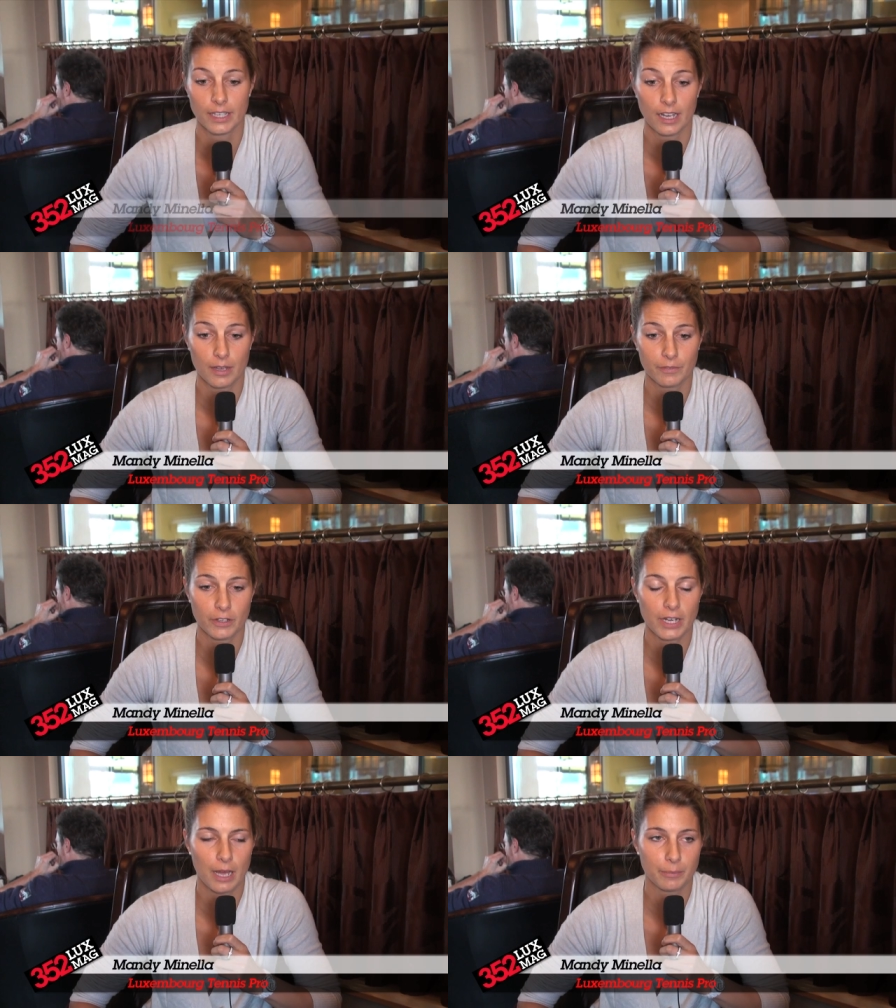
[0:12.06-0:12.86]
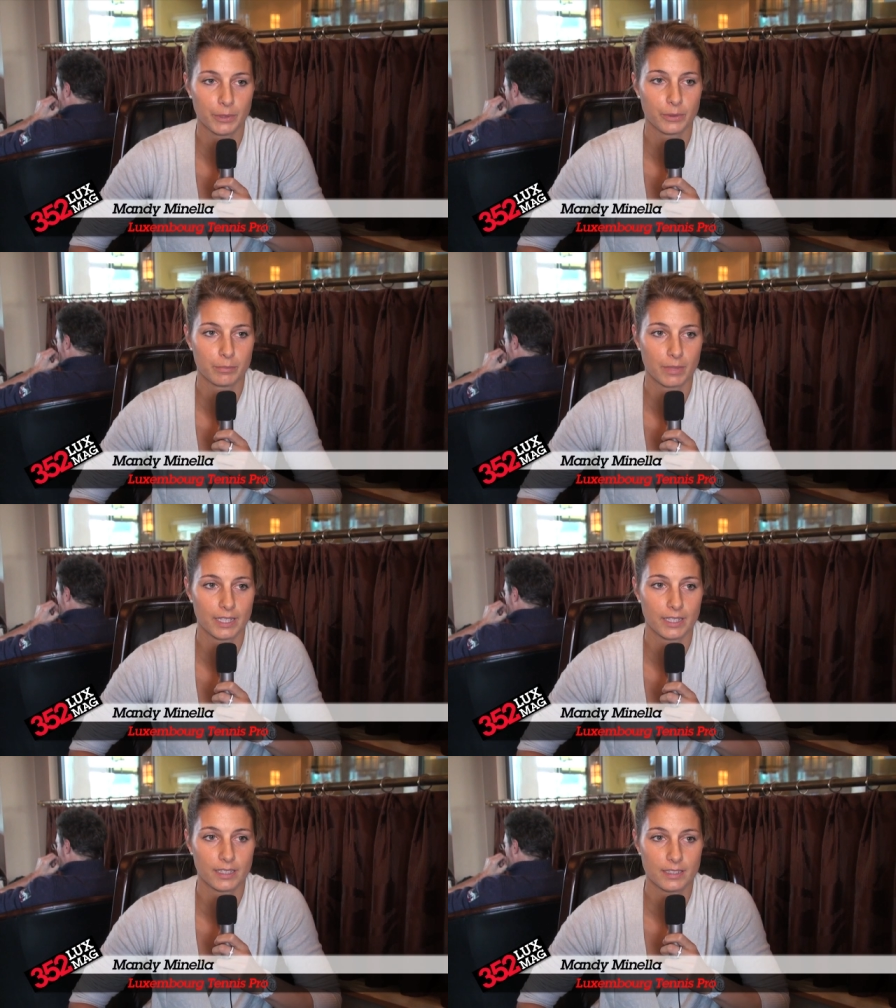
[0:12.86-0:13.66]
Yeah, I'm very happy with
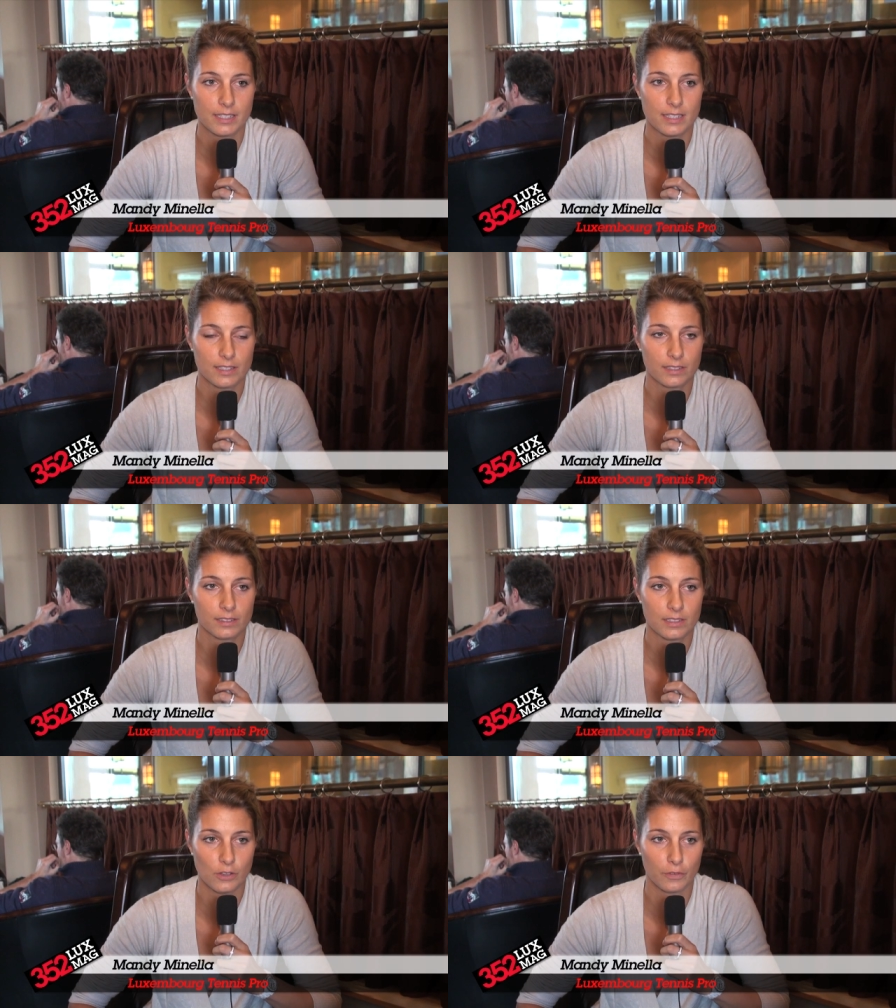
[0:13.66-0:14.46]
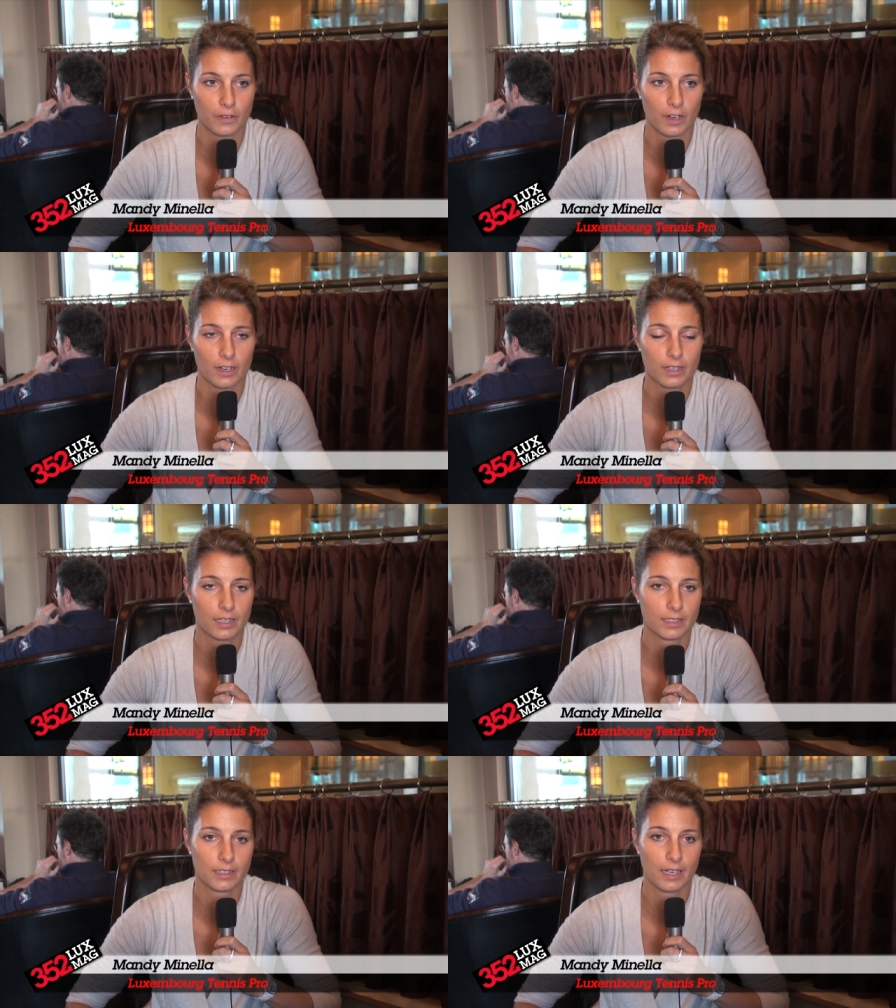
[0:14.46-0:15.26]
my season so far.
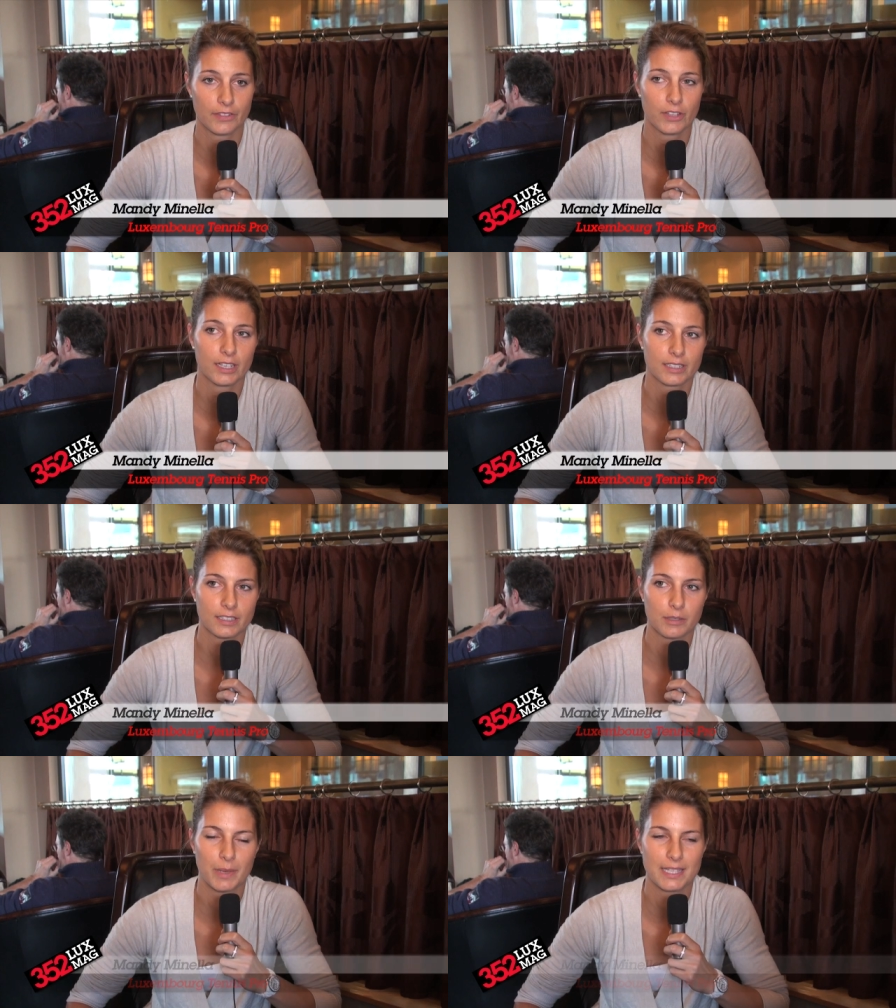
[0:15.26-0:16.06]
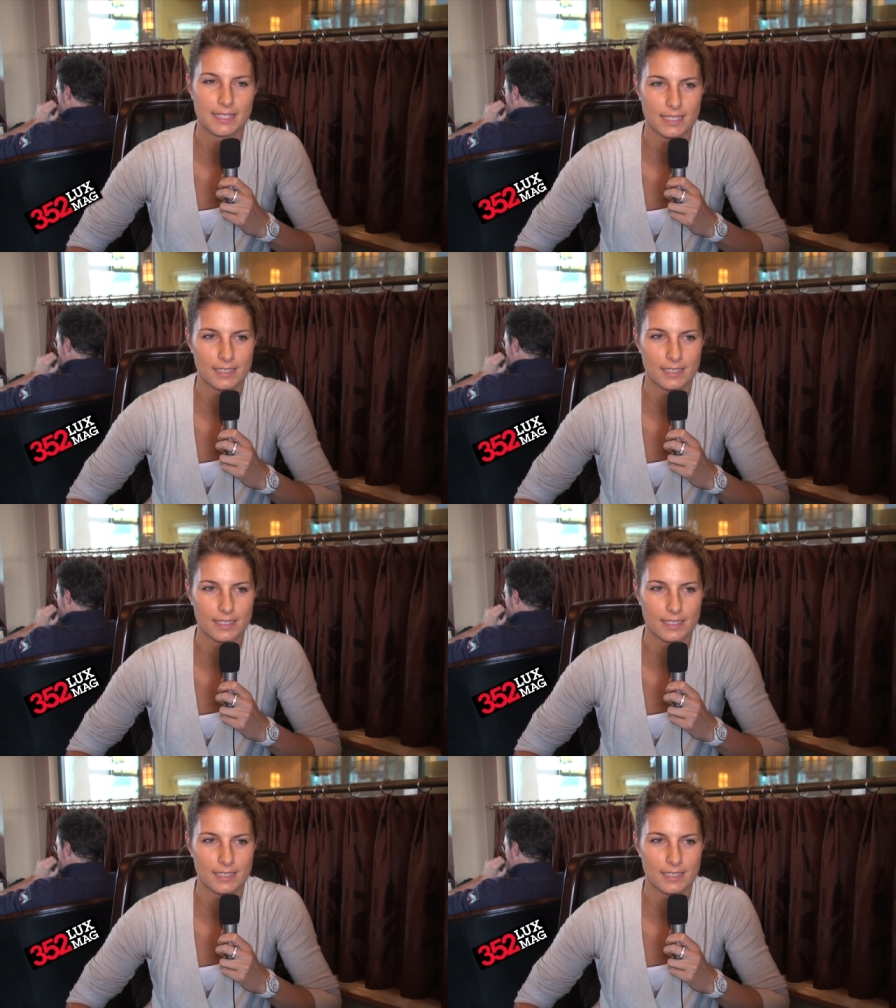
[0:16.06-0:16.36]
Uh, I think I did the best